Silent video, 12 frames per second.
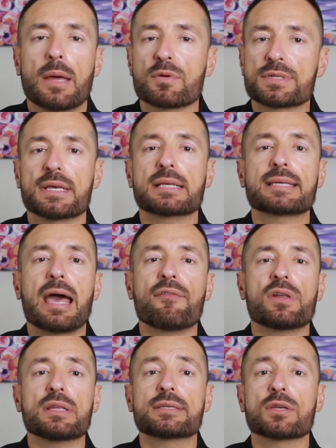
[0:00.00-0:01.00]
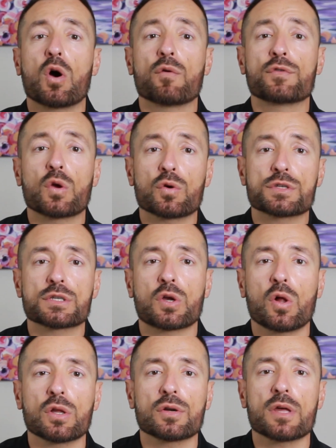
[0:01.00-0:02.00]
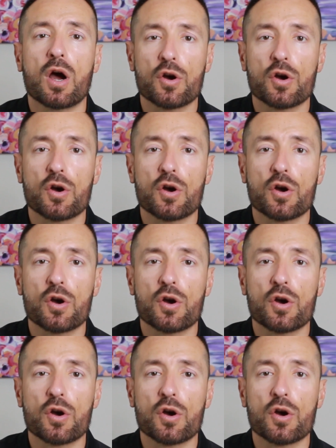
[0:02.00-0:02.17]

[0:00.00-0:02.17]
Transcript: Number six, evidence of your scholarly